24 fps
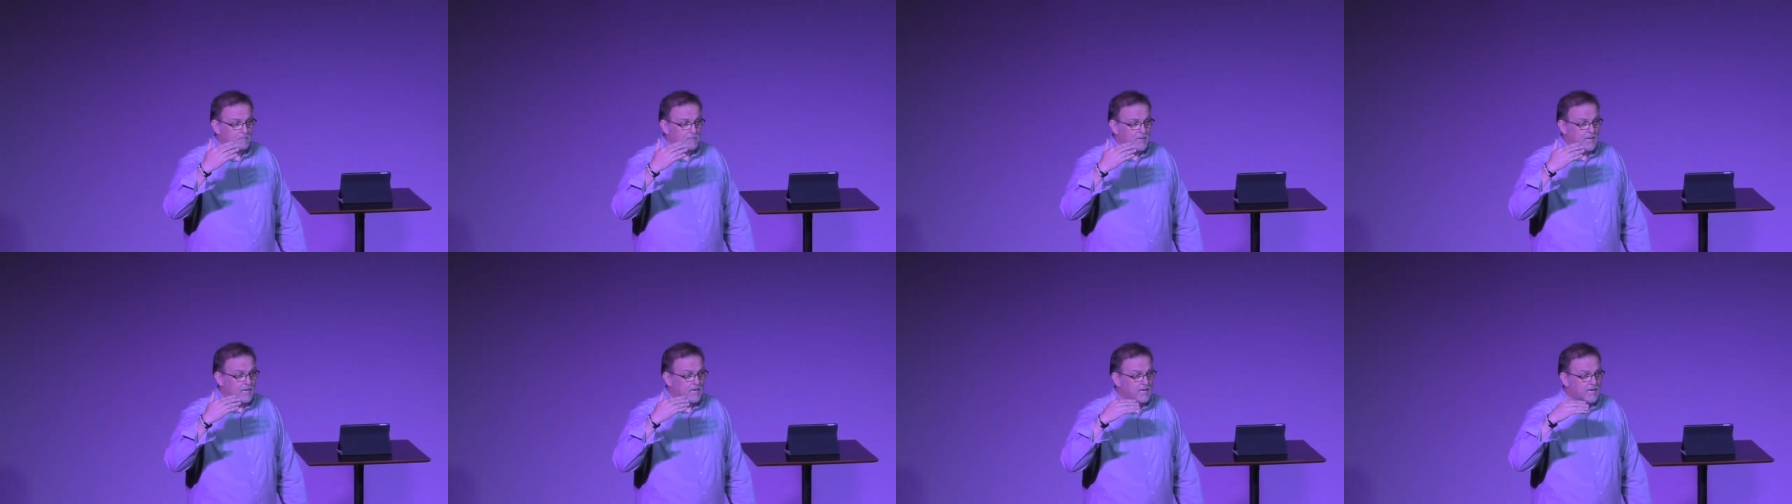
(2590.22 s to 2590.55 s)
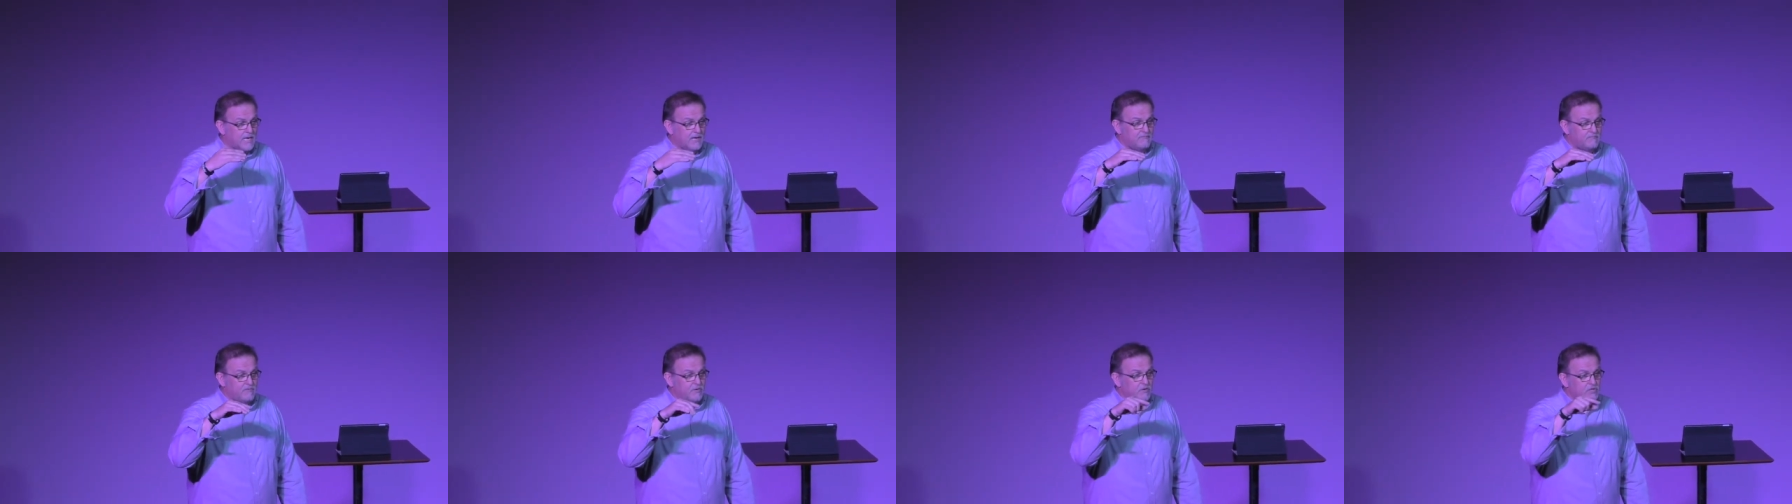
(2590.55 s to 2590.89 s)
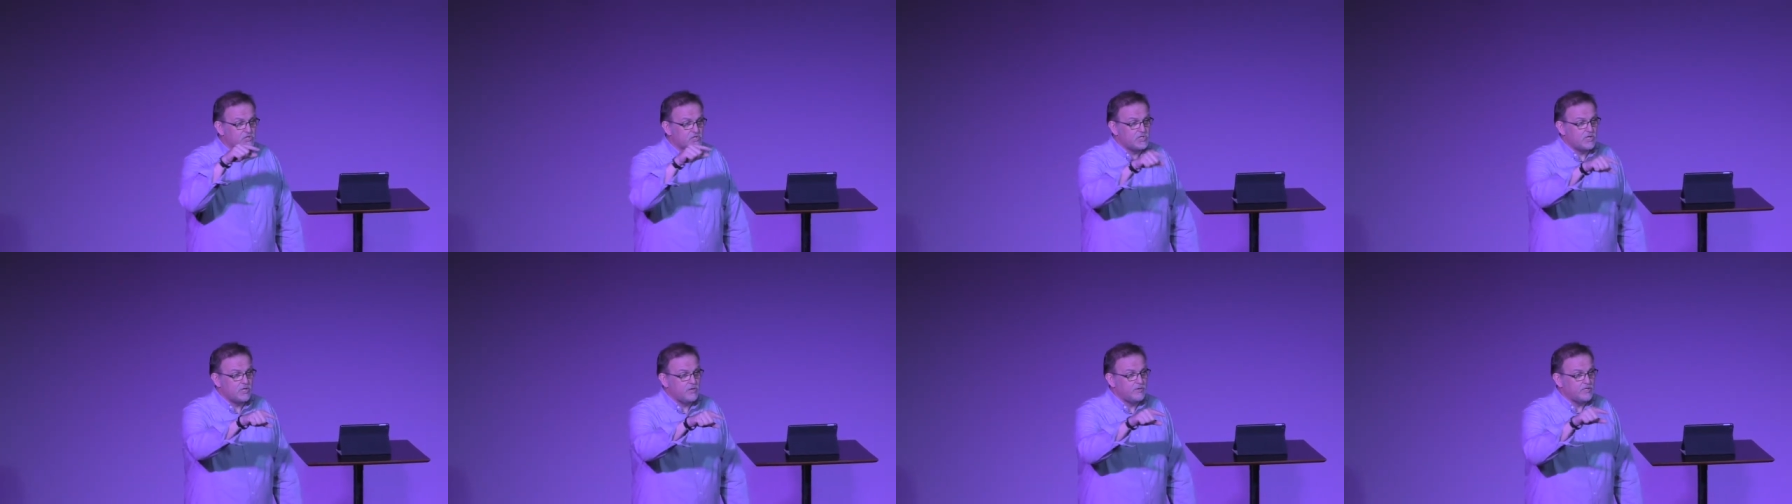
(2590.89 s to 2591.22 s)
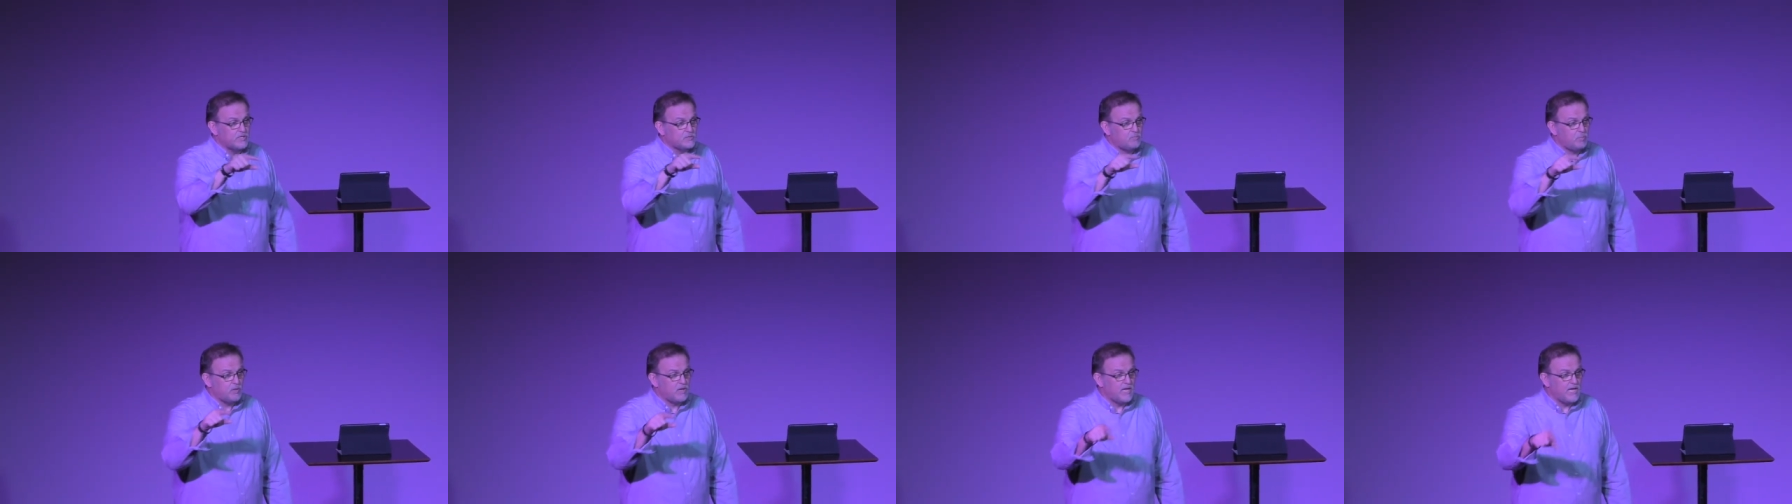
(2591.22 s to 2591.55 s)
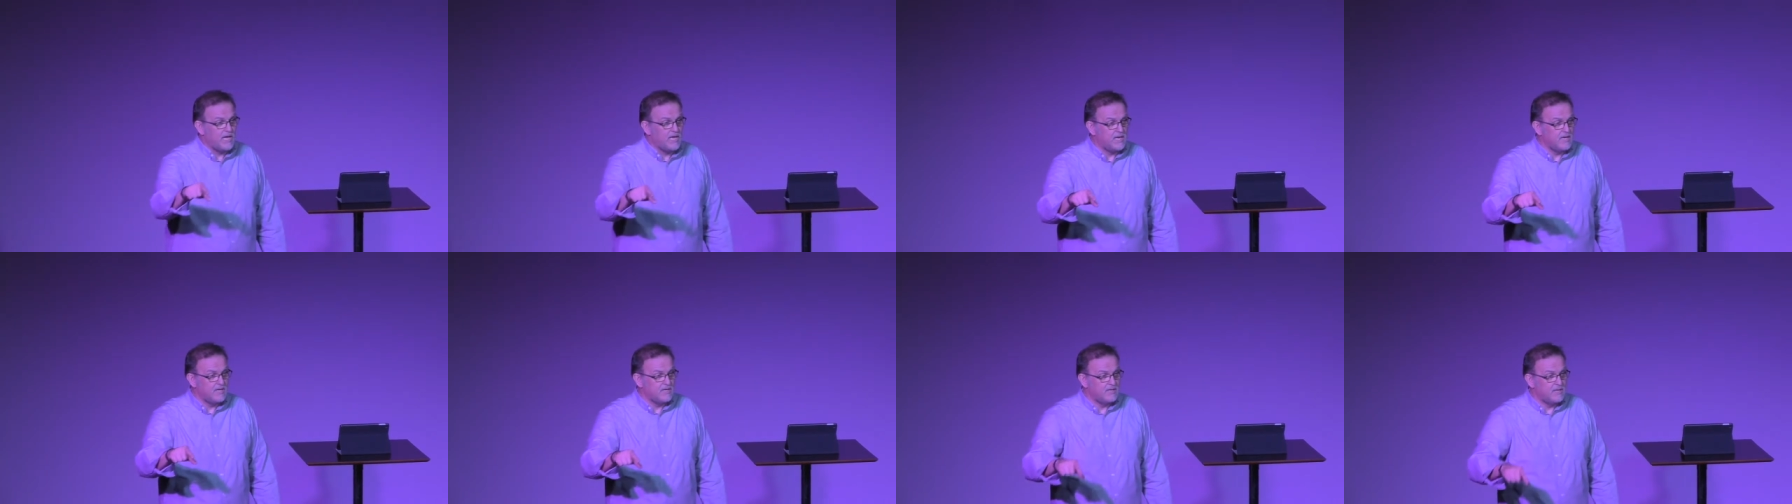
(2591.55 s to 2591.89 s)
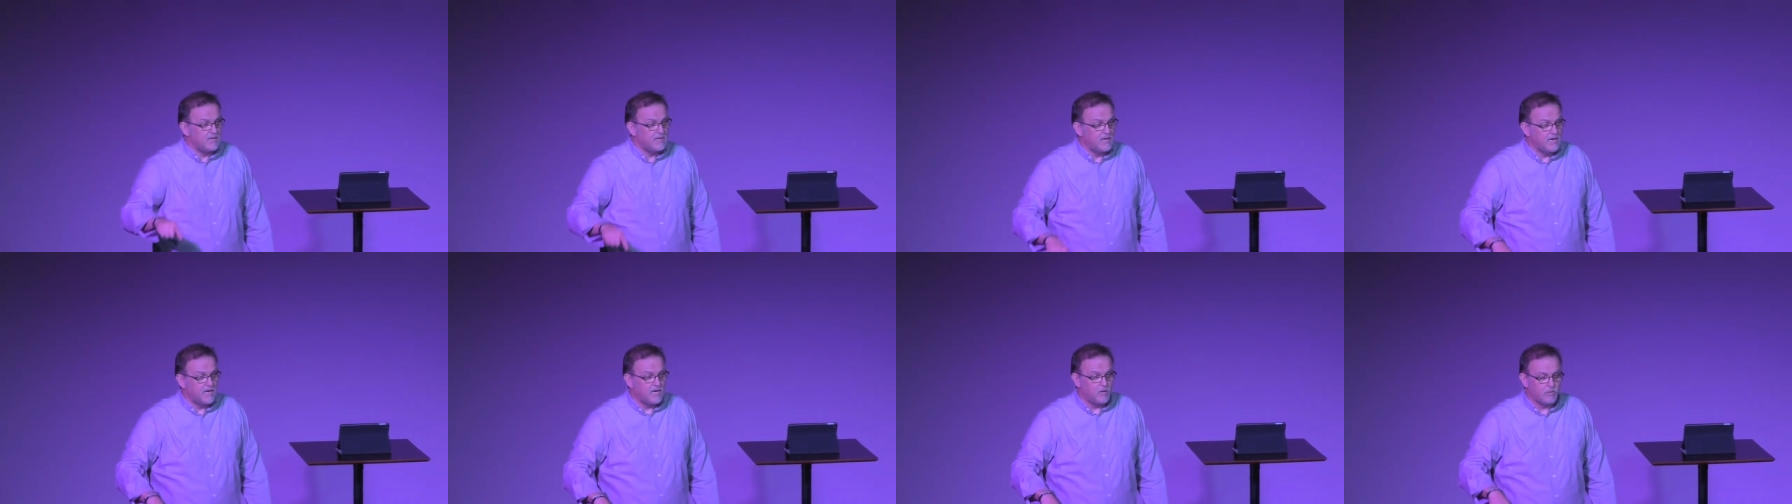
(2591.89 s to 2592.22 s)
Man, if you're still on this planet,
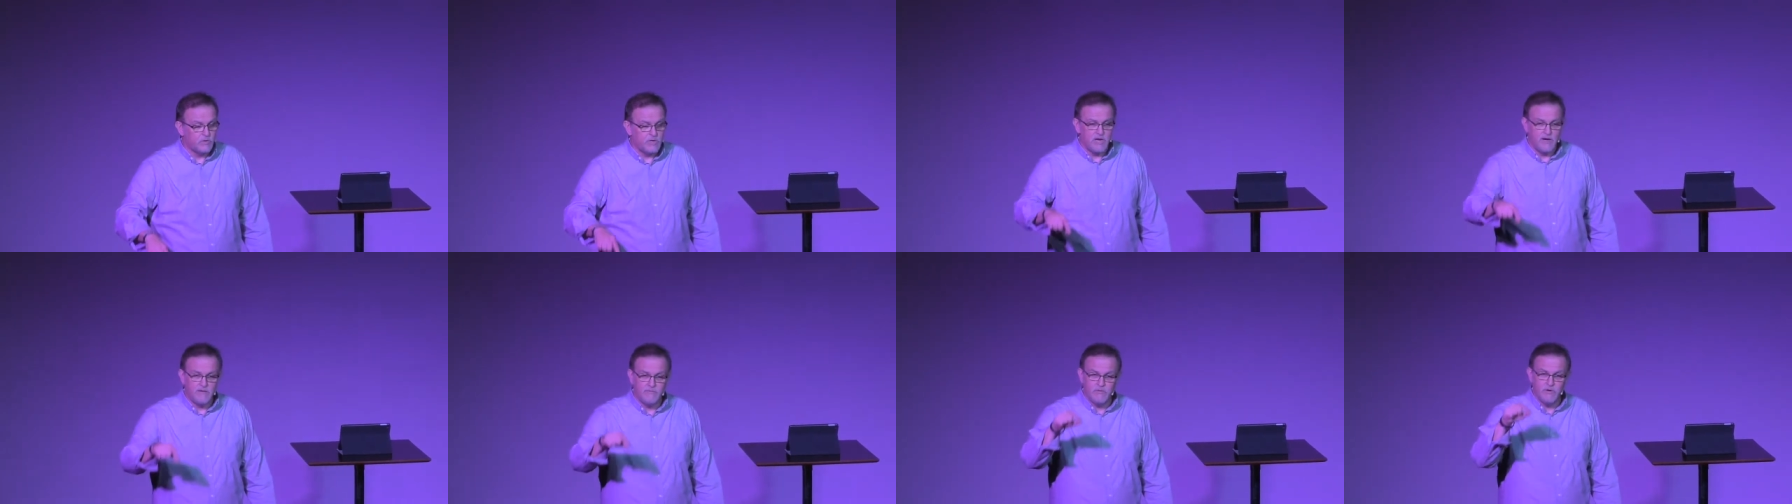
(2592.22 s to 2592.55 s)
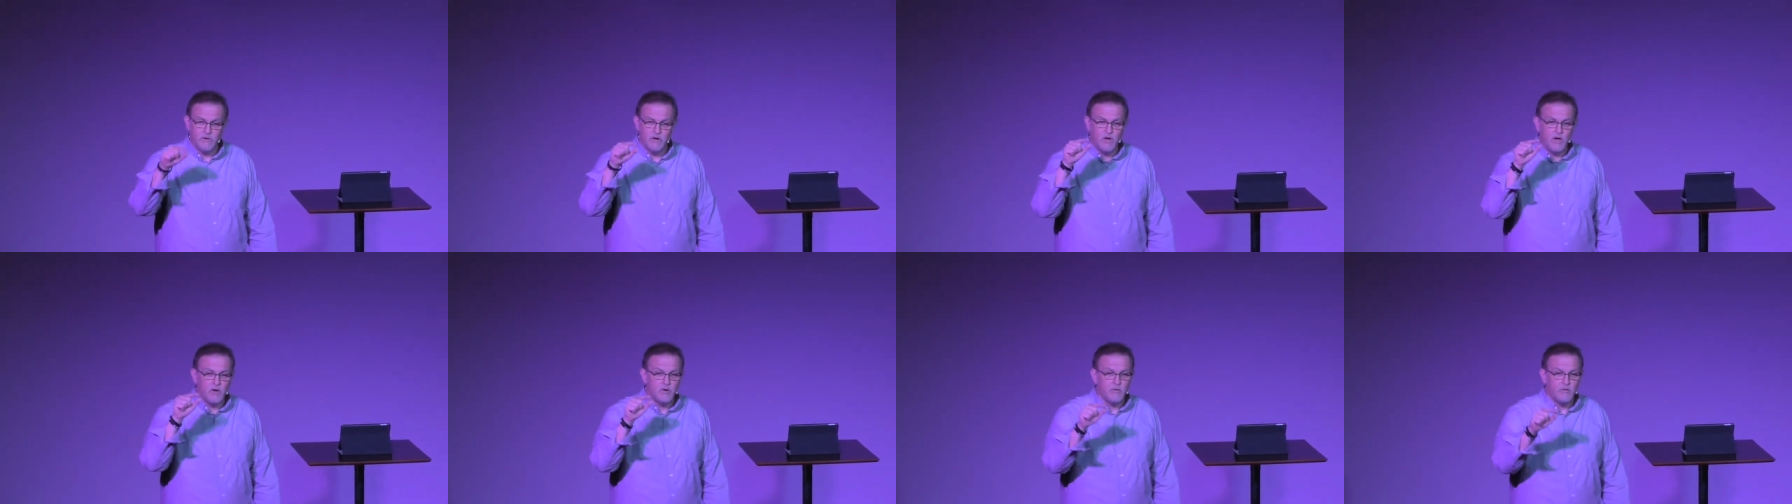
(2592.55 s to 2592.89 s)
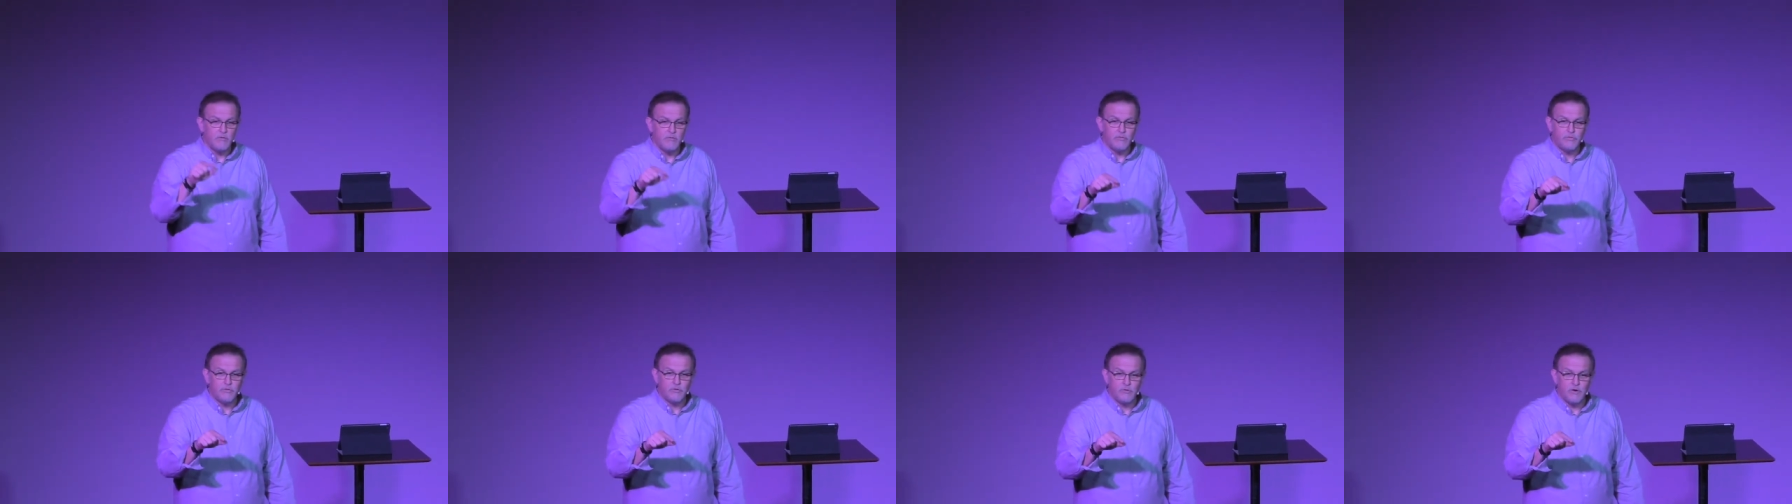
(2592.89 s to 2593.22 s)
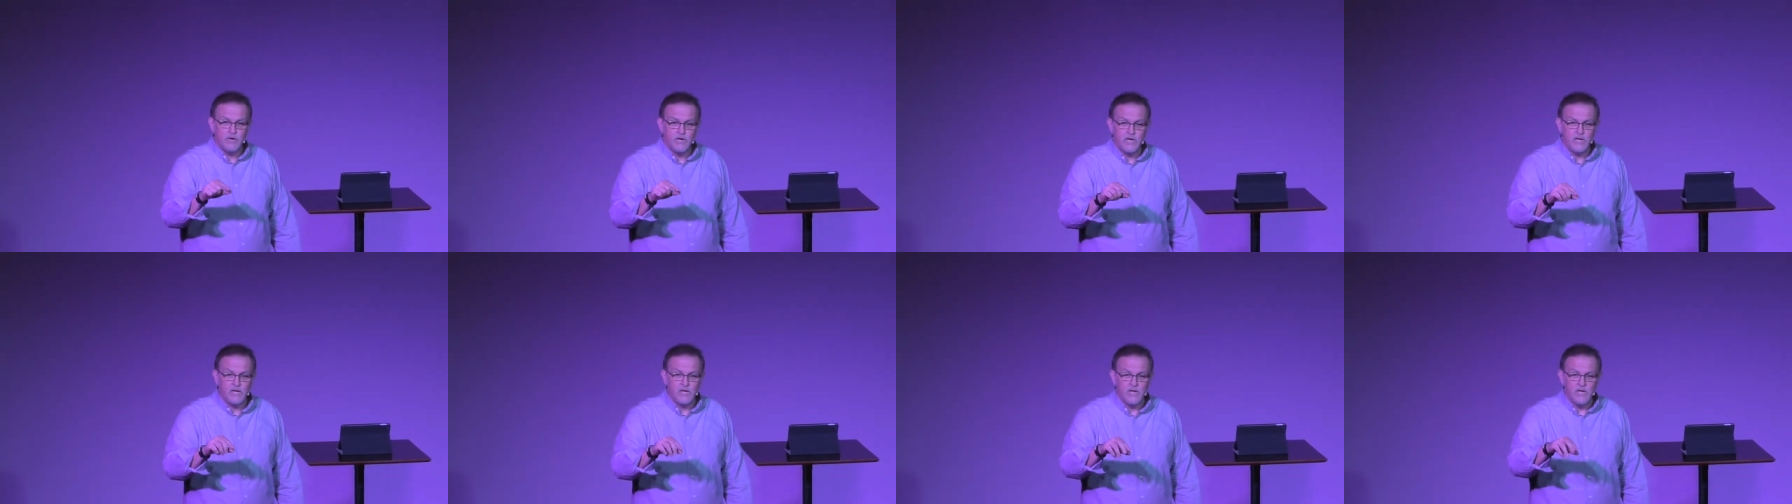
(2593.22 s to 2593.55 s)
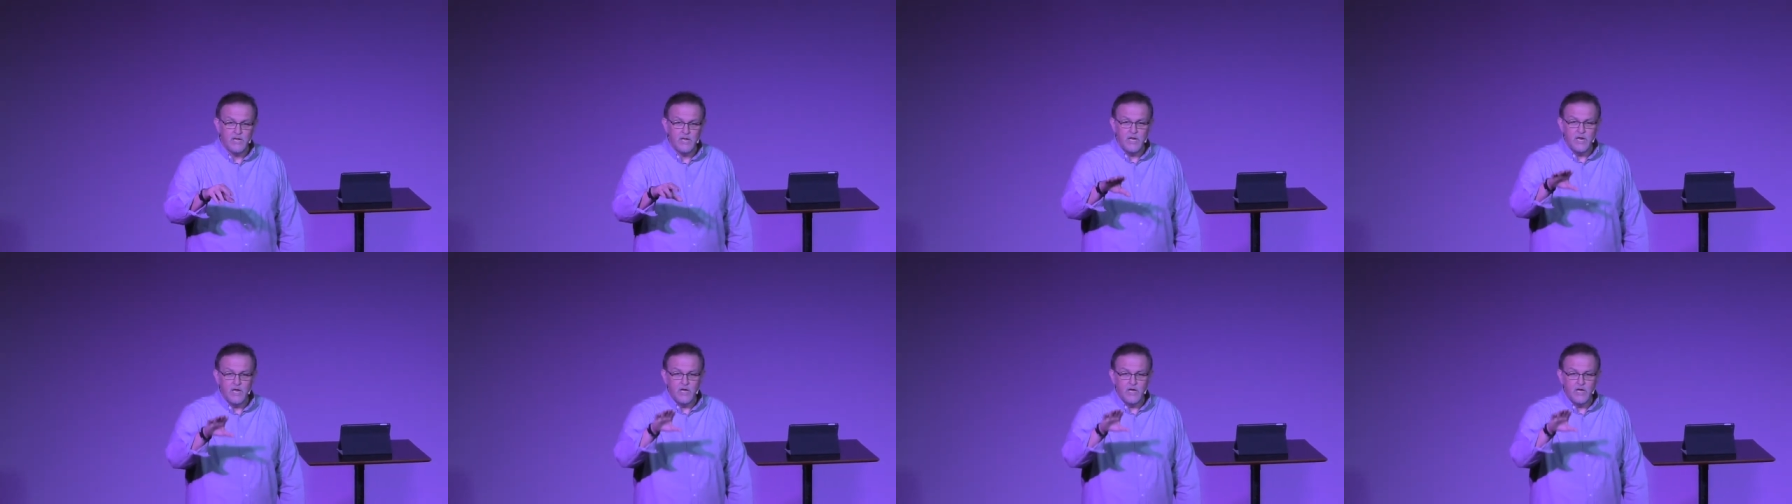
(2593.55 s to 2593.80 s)
I don't care if you're 103,